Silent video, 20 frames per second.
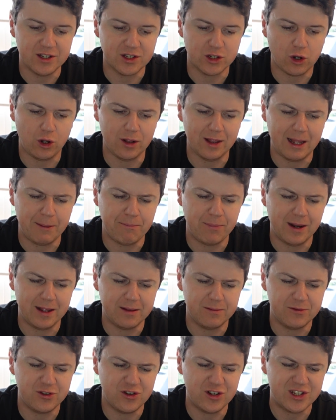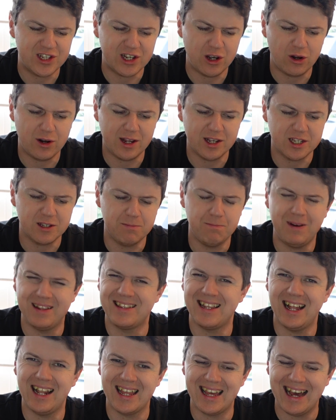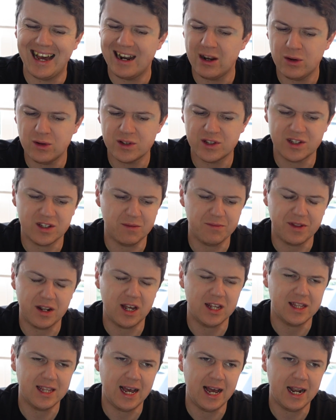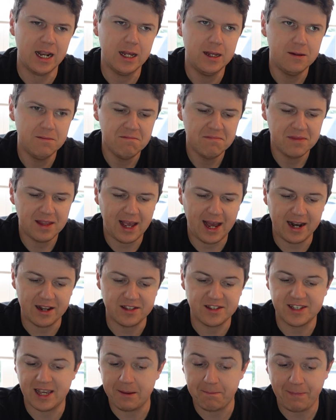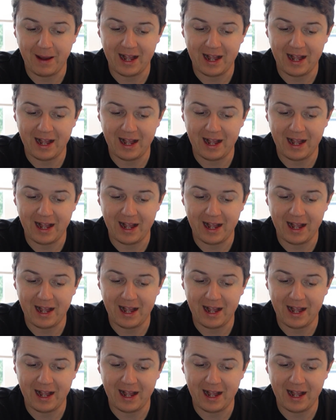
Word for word: It's called La Peticiones Battalianos, something like that and it's St.